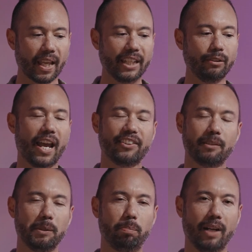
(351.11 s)
and you have
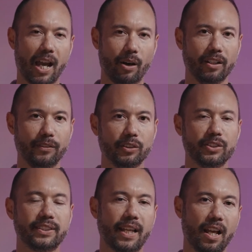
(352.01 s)
to be proud of
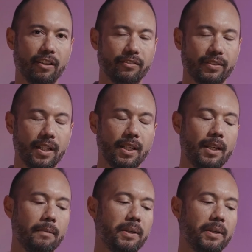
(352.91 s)
yourself.